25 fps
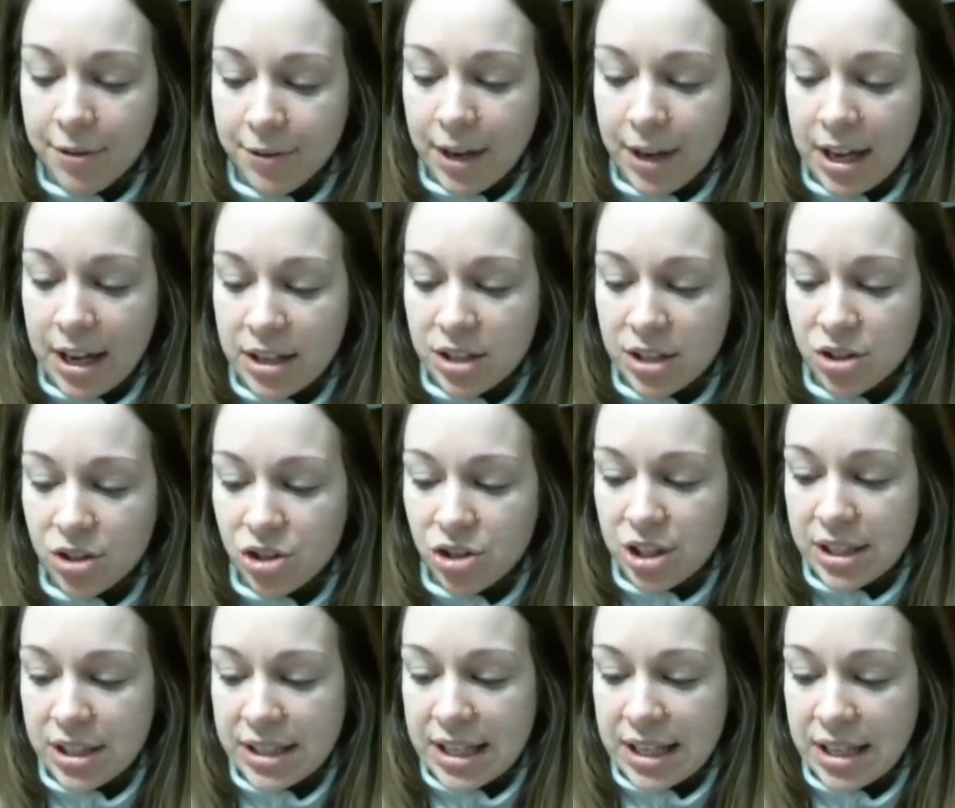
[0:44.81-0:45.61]
friend and
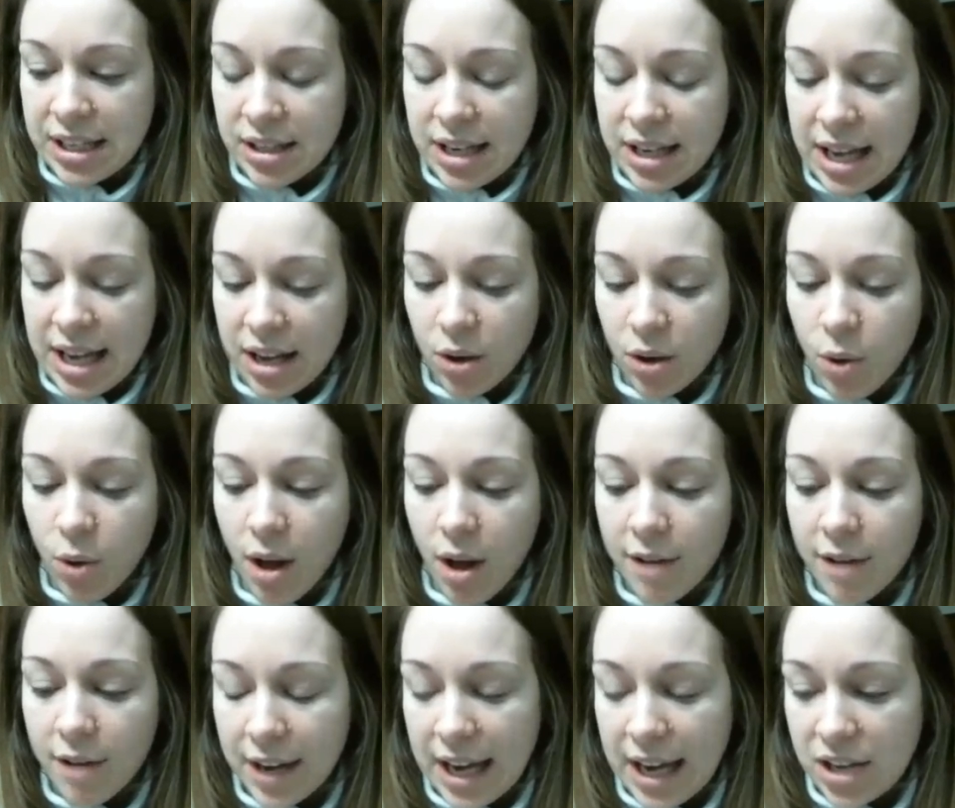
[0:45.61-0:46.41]
she's in
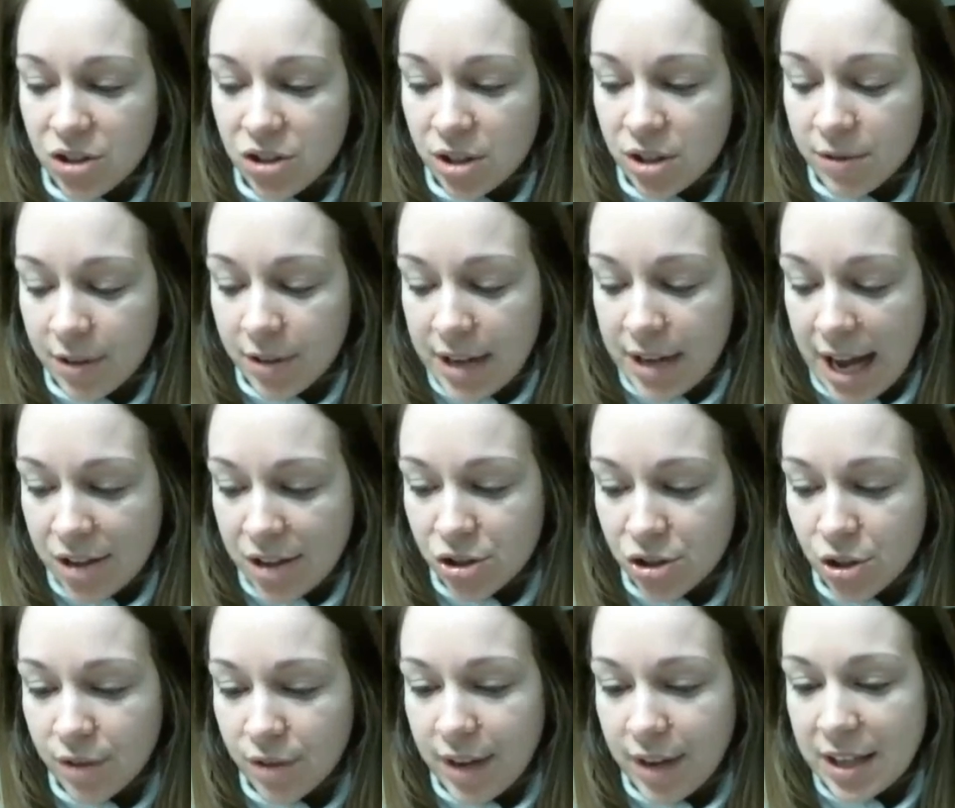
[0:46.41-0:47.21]
qualification for
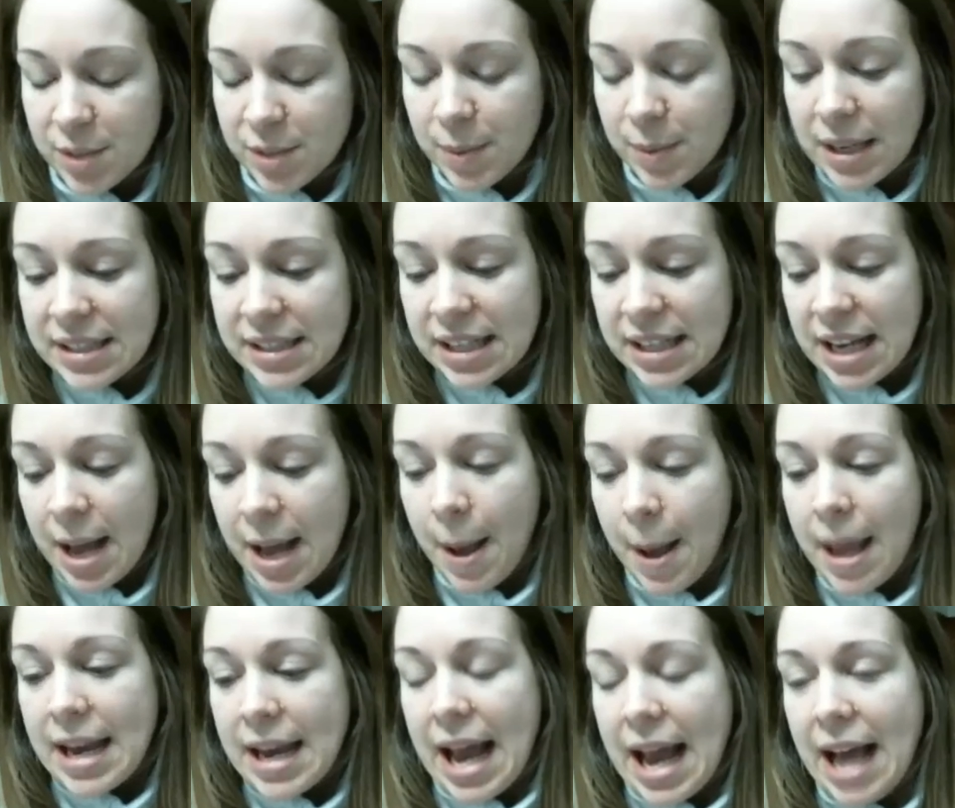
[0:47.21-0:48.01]
National Vice
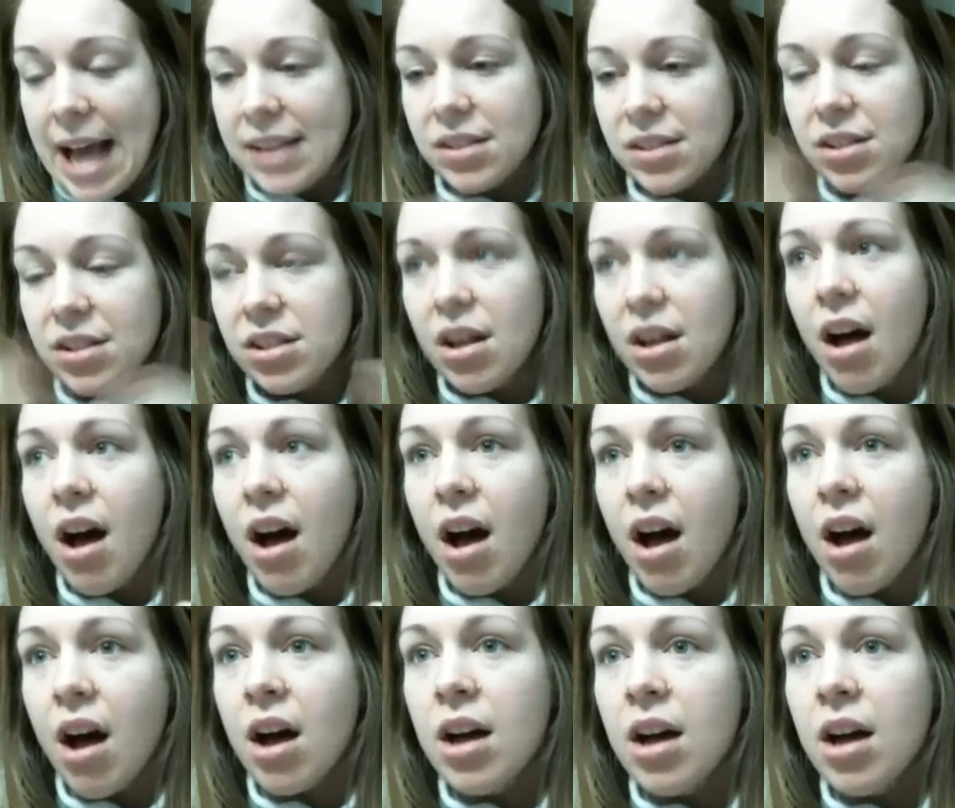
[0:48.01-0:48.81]
President, and I saw